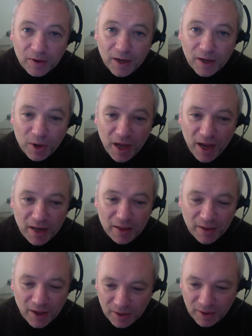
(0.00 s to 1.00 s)
going to end
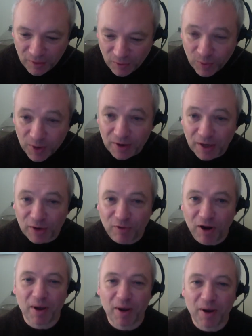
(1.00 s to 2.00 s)
then if we don't get
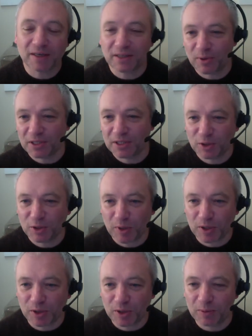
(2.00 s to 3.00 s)
Graham back, because otherwise it's just me
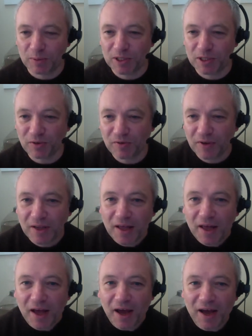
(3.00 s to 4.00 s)
talking to myself.
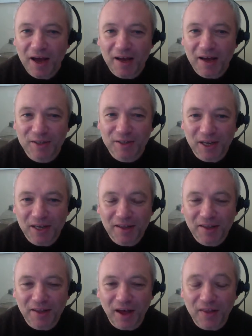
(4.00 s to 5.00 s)
And say,
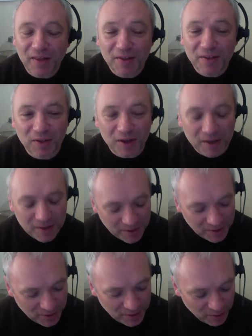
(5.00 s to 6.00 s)
I think the
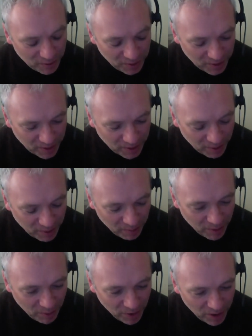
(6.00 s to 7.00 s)

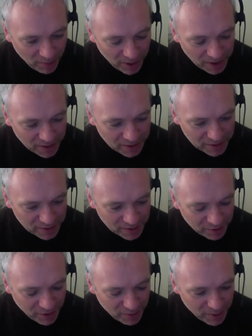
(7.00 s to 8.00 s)
point I made to
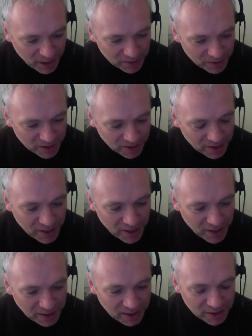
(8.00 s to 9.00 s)
Graham Rando is that it's
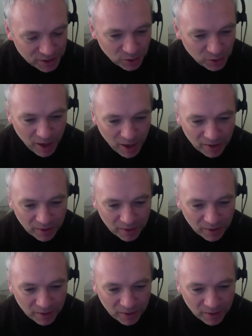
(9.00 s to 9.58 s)
easy to talk about